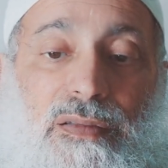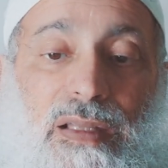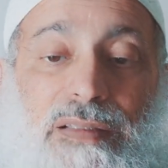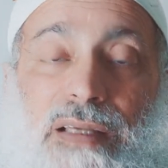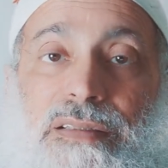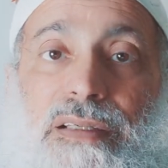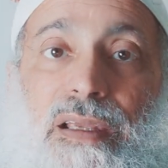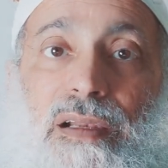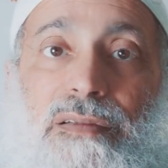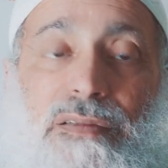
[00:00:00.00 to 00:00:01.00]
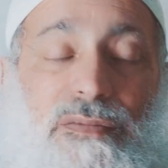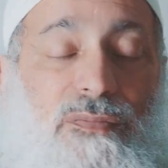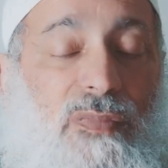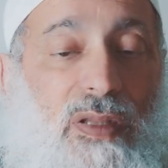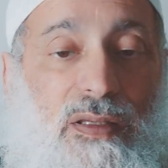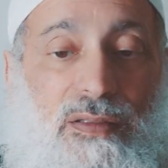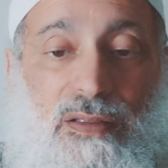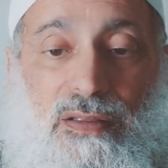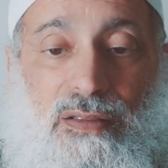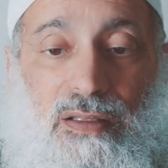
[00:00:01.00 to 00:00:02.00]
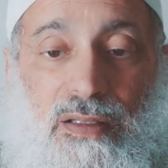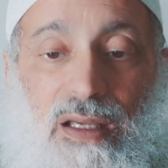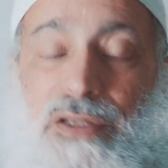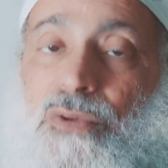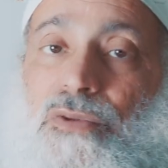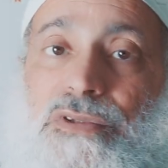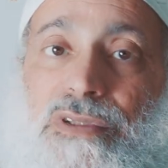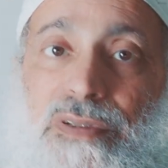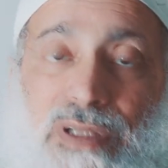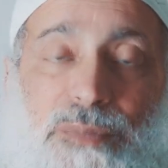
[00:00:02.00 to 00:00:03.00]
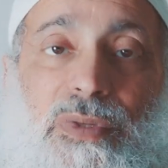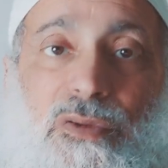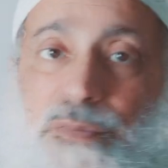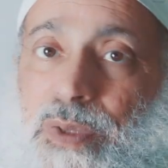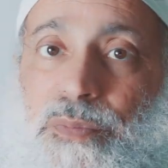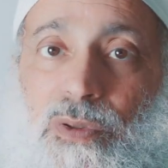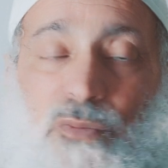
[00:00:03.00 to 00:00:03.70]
that has killed a huge number of people.